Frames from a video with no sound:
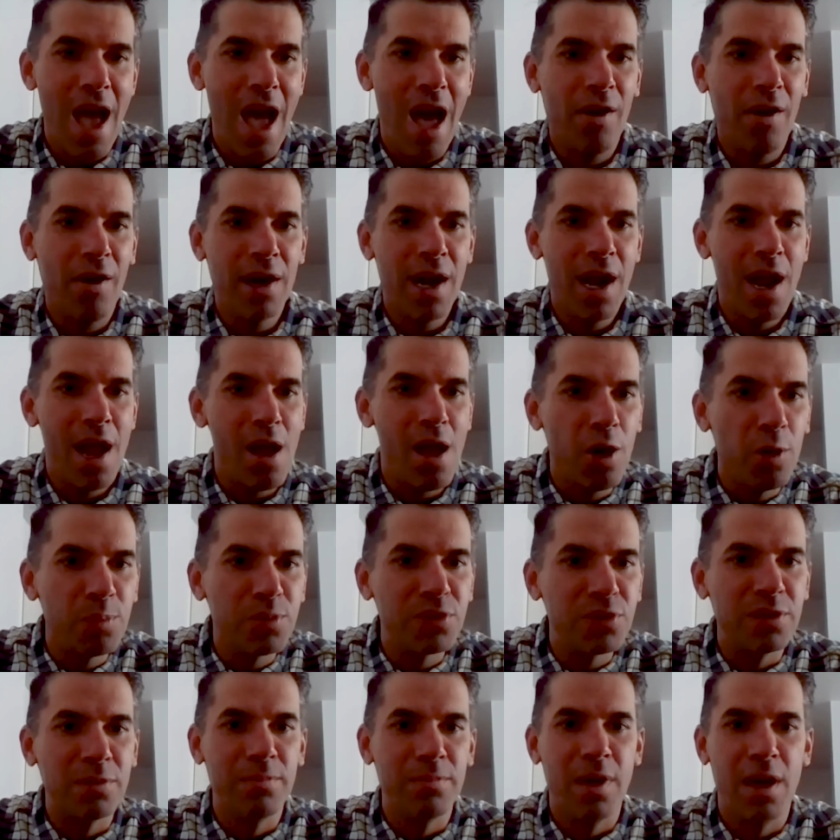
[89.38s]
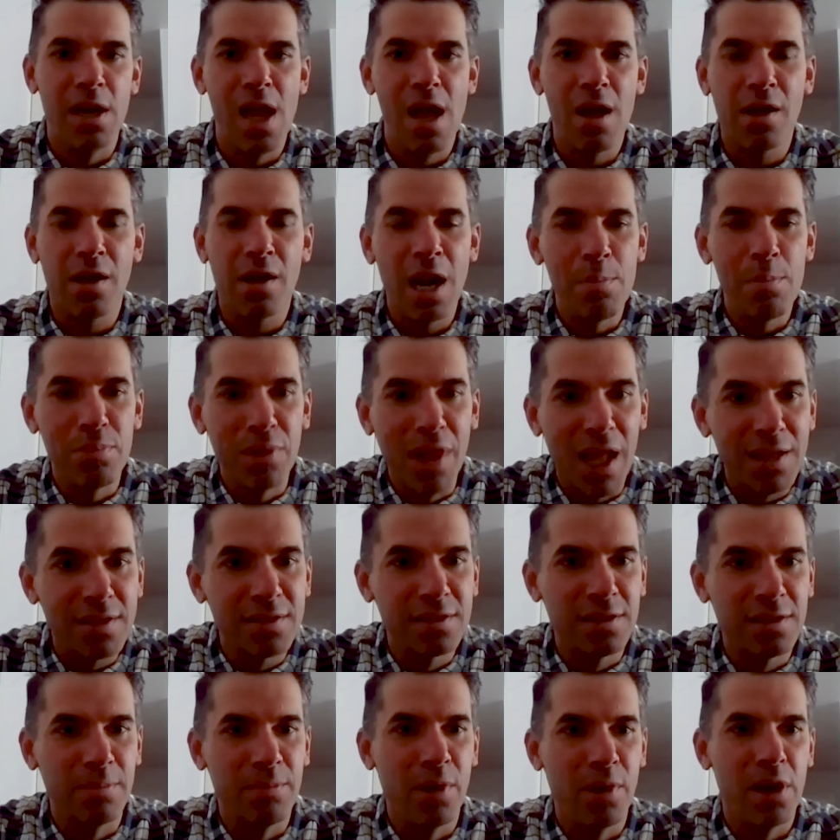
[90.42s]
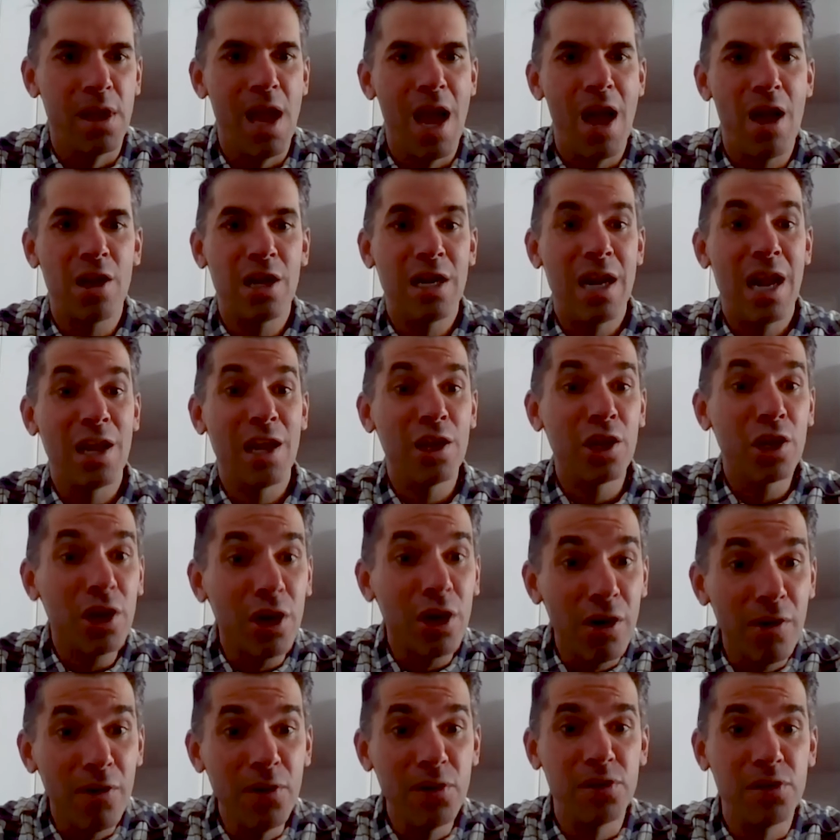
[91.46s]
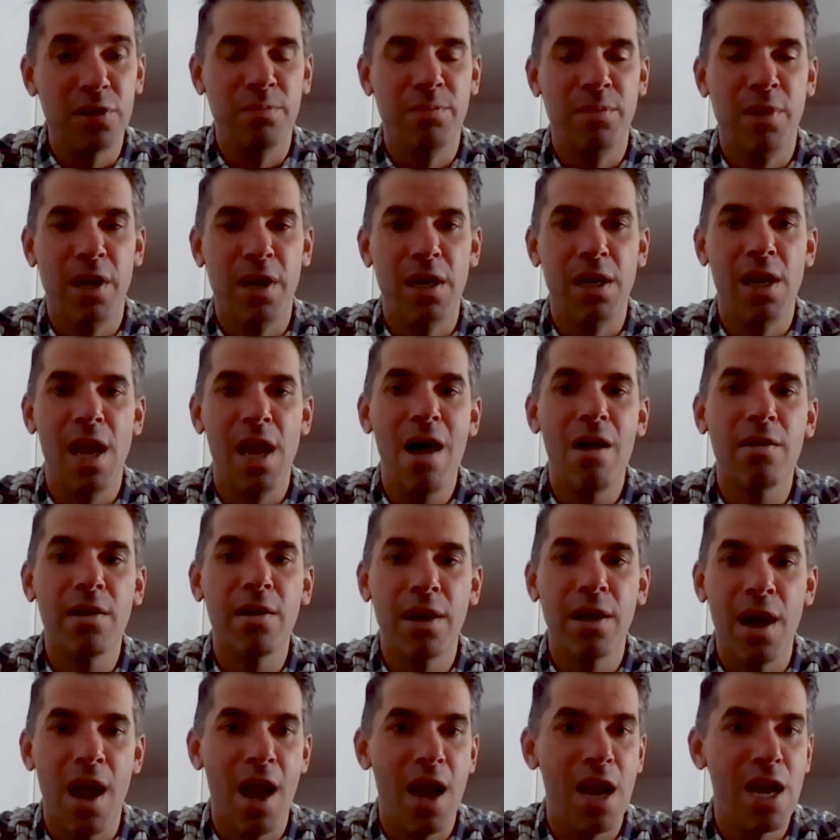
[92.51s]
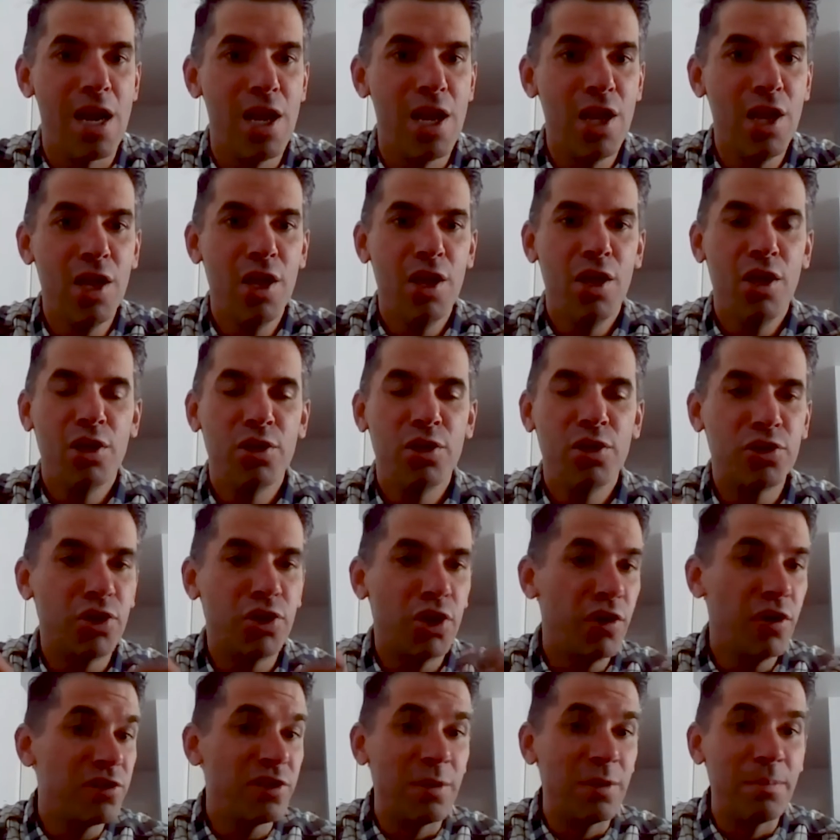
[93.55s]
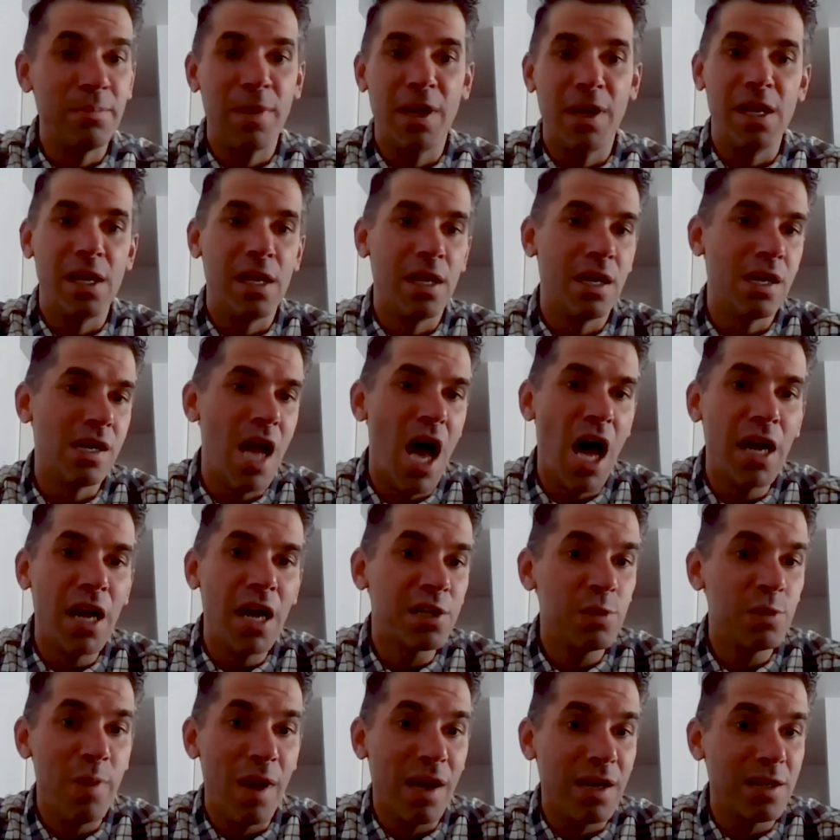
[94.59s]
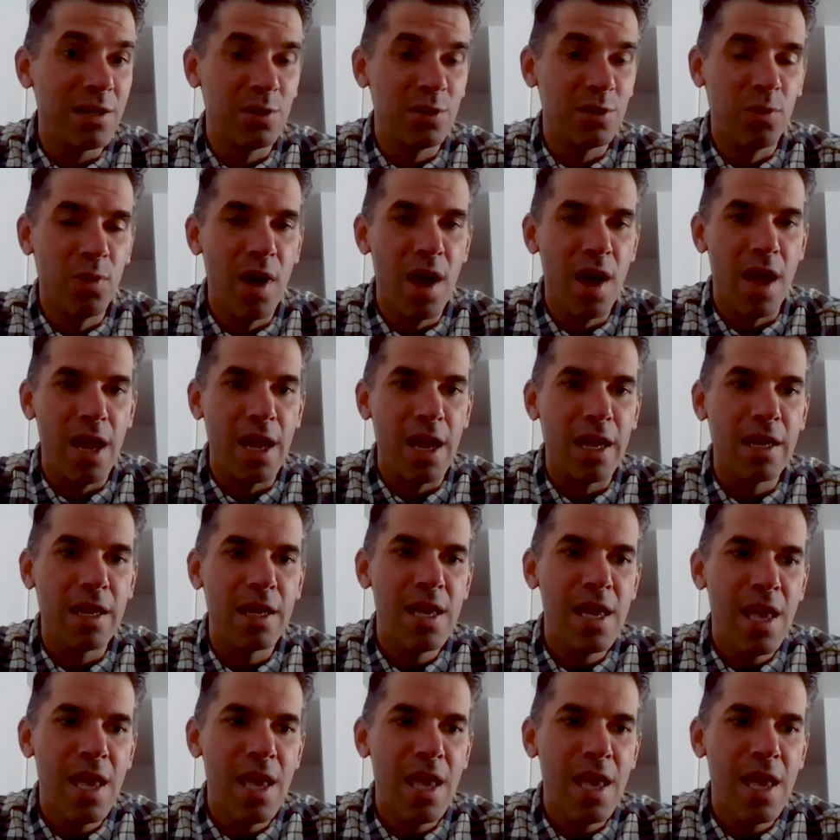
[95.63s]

How can I help somebody? How can I bless somebody? How can I encourage somebody? How can I serve somebody in an unexpected way?